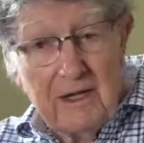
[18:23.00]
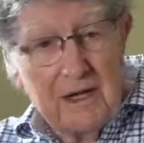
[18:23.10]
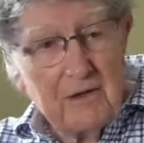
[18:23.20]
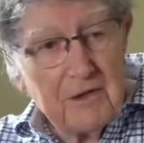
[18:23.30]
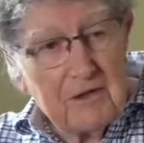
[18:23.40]

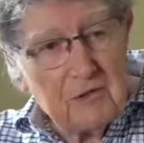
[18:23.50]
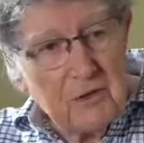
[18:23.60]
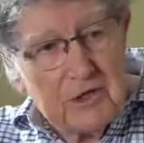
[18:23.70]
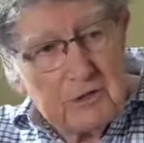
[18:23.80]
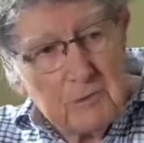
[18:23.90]
Now the
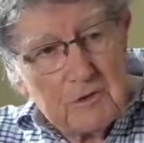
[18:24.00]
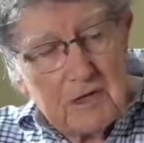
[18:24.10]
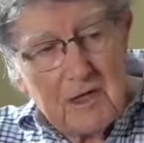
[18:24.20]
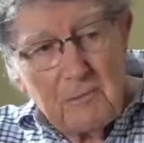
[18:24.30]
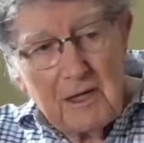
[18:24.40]
dirigible's
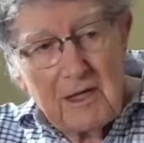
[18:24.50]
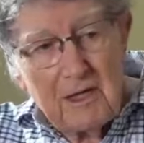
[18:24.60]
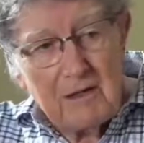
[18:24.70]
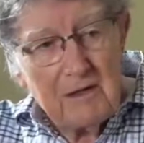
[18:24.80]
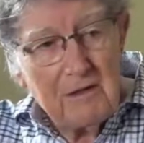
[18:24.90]
coming
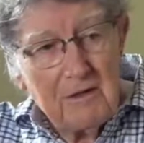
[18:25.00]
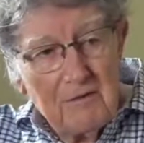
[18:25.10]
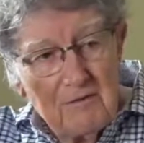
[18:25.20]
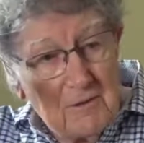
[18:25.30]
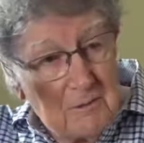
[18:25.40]
in
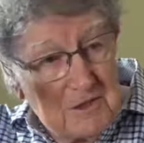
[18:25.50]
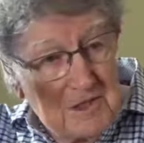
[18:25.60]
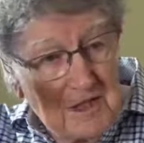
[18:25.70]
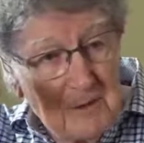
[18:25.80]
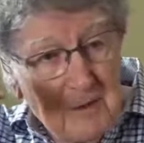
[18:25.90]
from
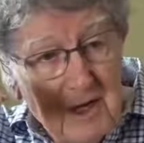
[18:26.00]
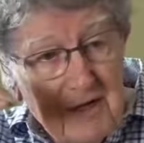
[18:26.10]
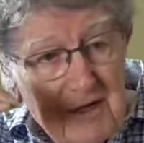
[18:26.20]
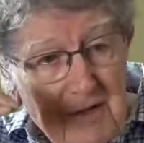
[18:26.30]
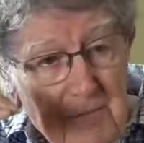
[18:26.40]
Santa
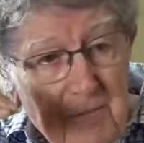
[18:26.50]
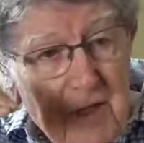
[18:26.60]
Monica.